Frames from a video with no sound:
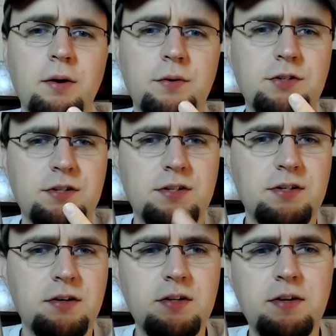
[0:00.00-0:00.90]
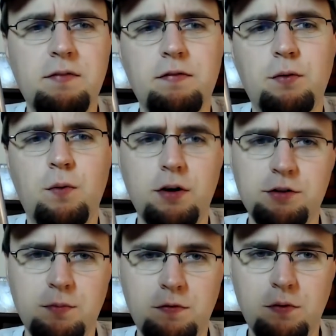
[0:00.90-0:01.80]
which is a series I've never
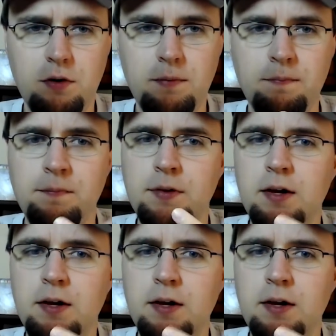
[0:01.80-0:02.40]
watched before.